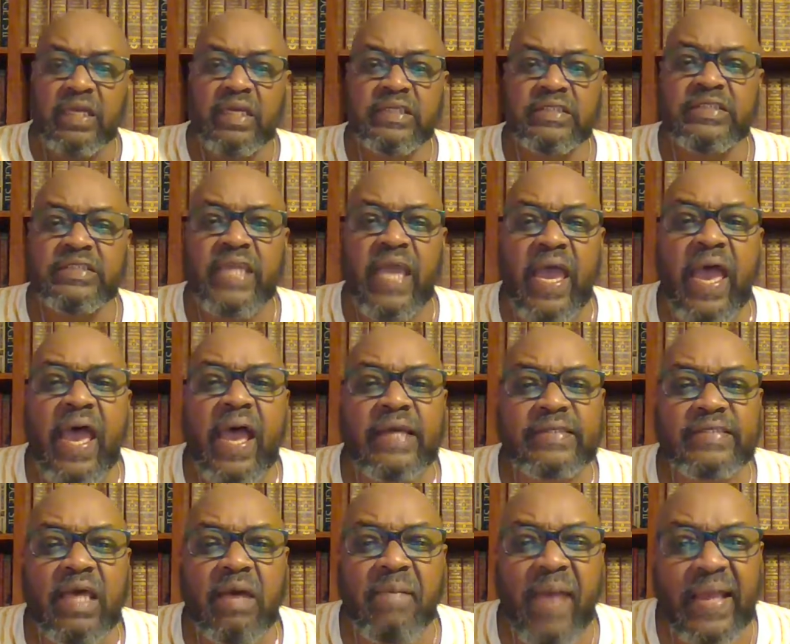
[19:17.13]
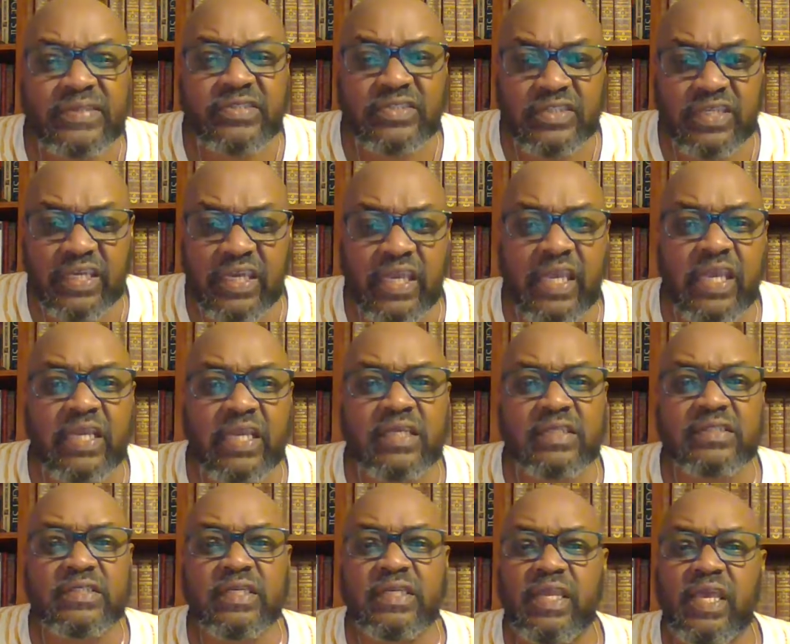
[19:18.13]
Yes, I'm asking
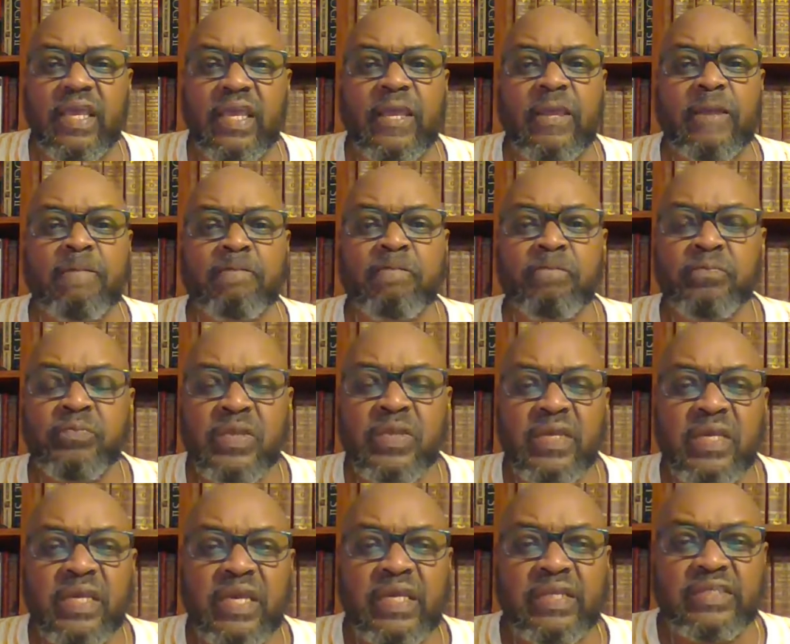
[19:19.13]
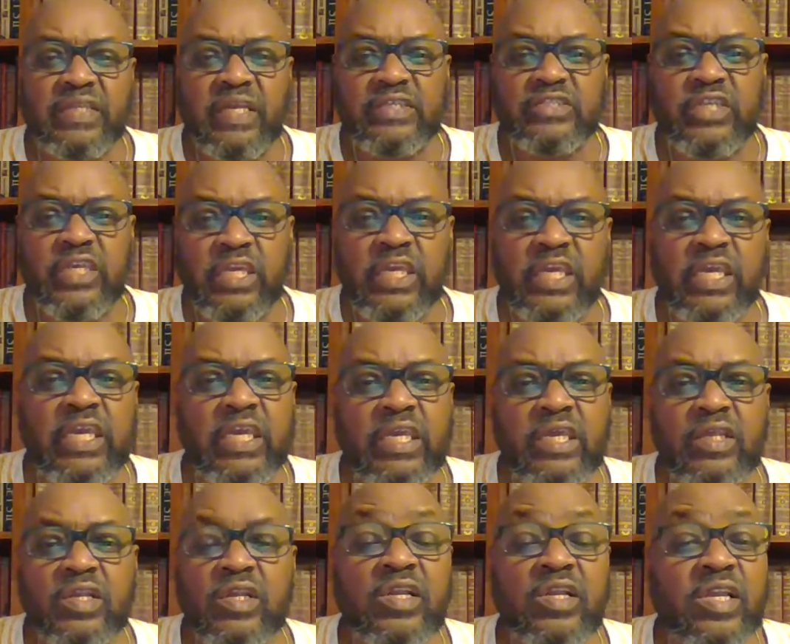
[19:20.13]
today, does he
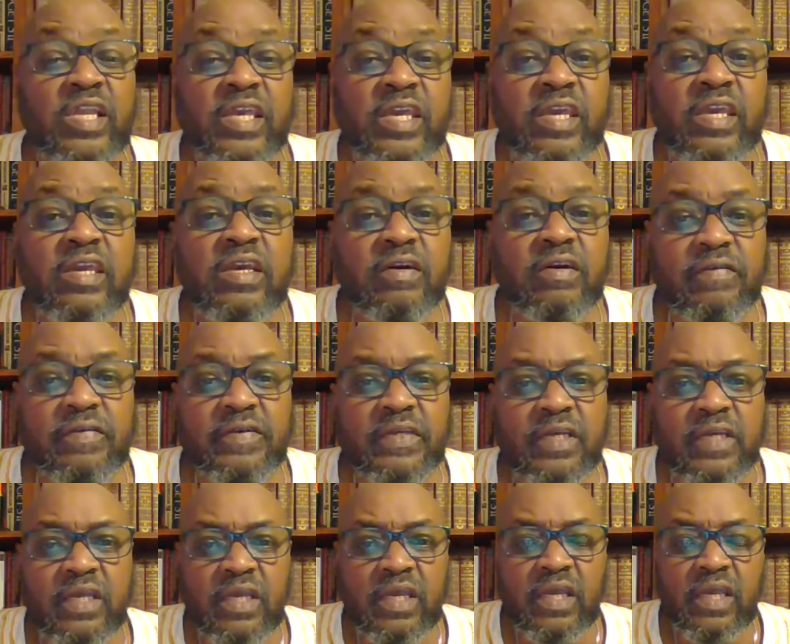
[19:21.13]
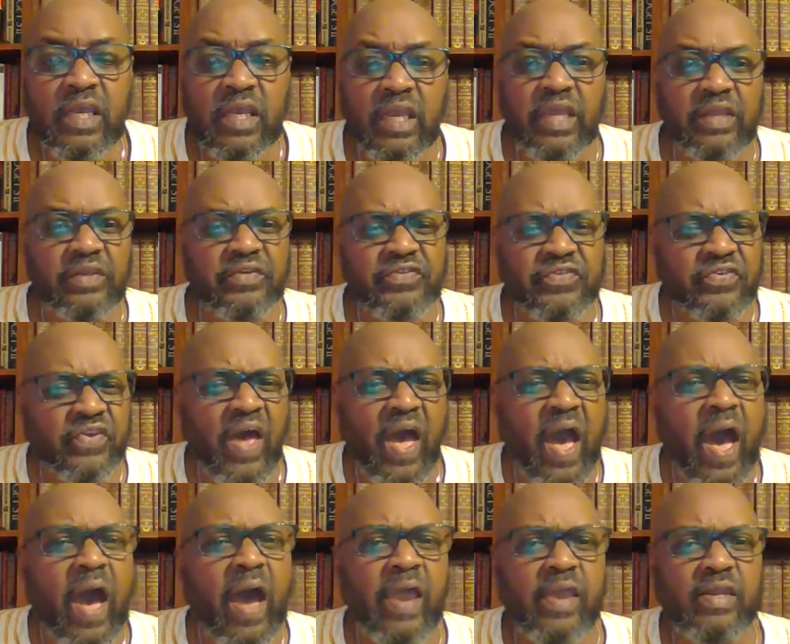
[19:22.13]
live
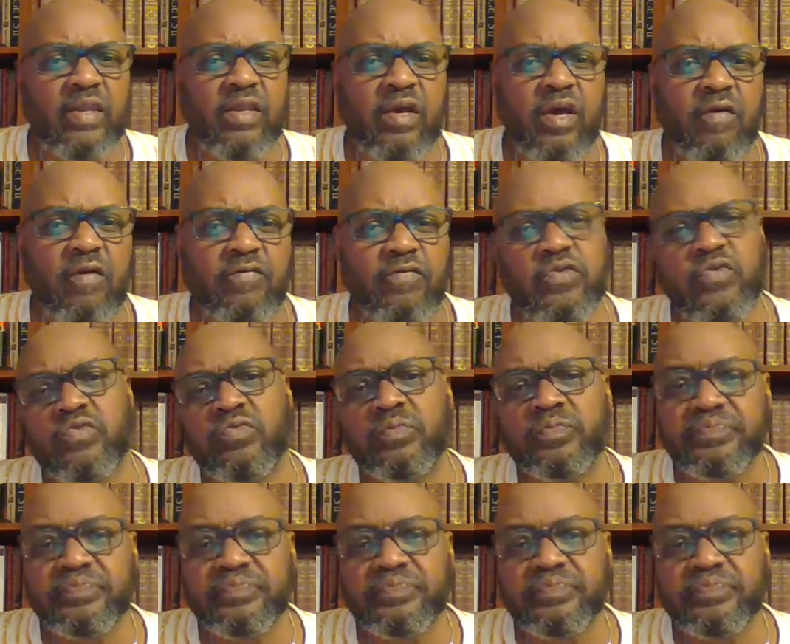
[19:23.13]
inside of you?